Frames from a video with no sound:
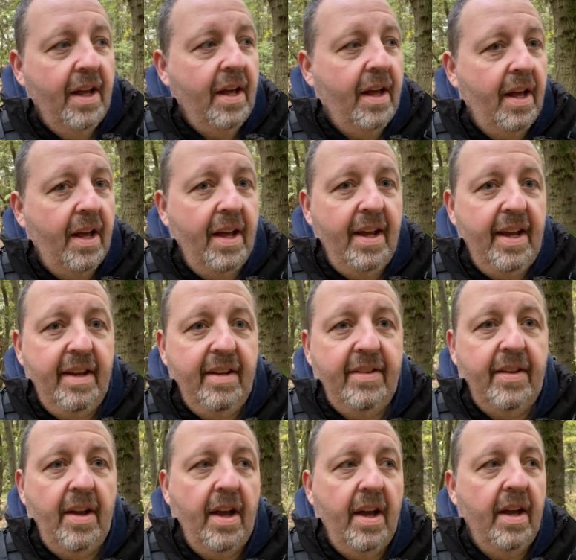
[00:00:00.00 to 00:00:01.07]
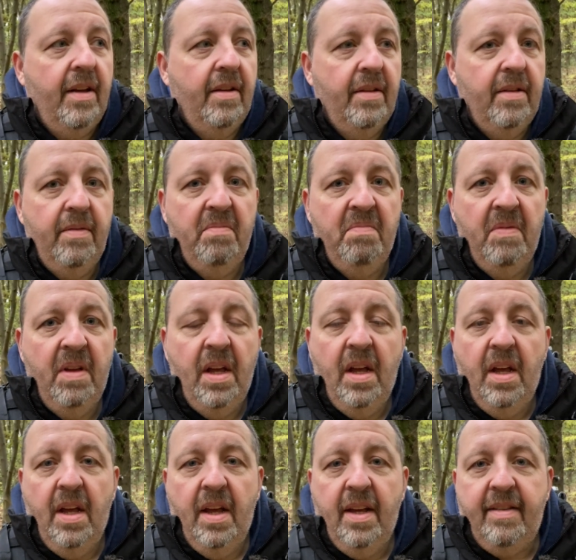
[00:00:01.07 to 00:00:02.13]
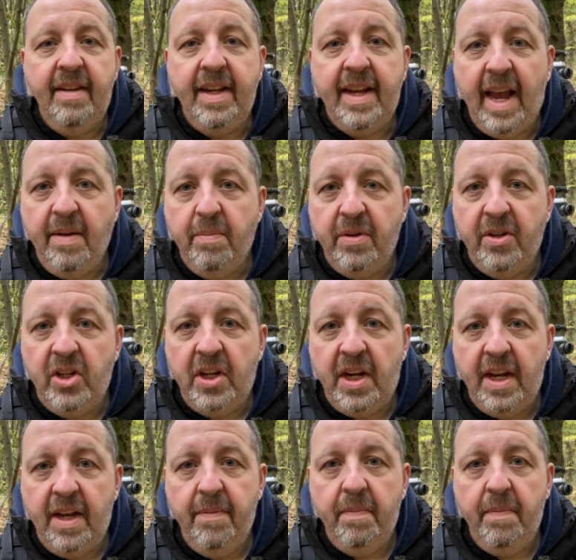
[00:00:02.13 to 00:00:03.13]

Uh, it's, uh, it's in Cambridgeshire.